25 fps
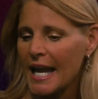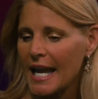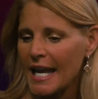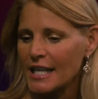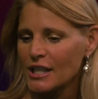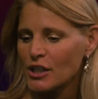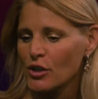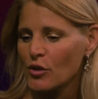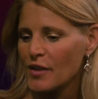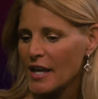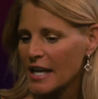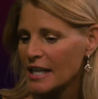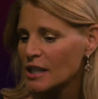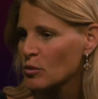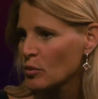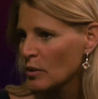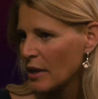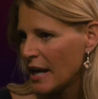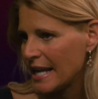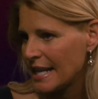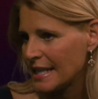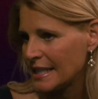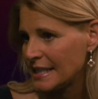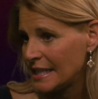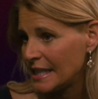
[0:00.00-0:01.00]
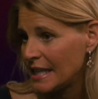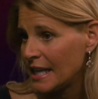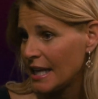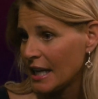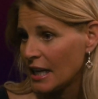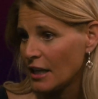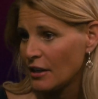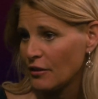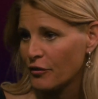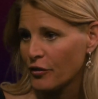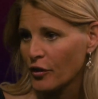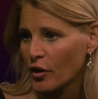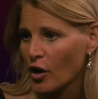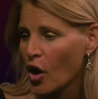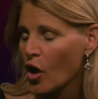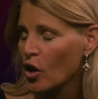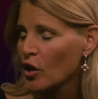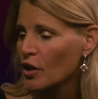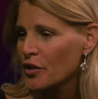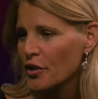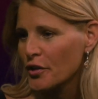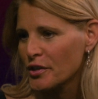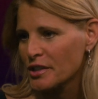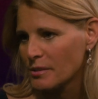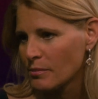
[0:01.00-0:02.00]
And so that's what I did for
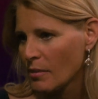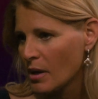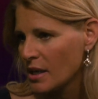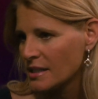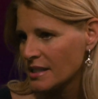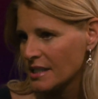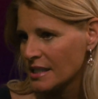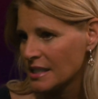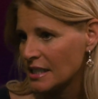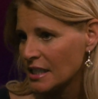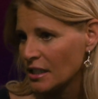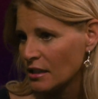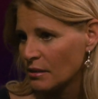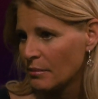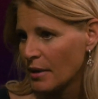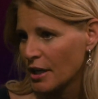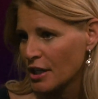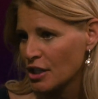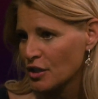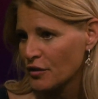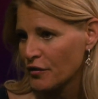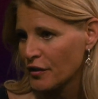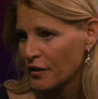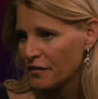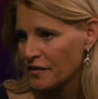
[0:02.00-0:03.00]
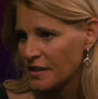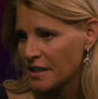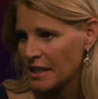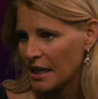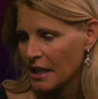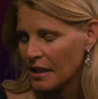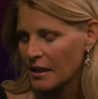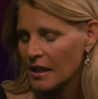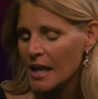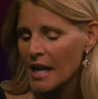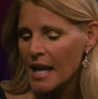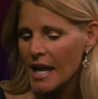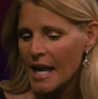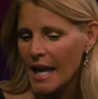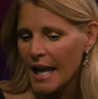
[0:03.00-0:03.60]
all of those months until March 15th.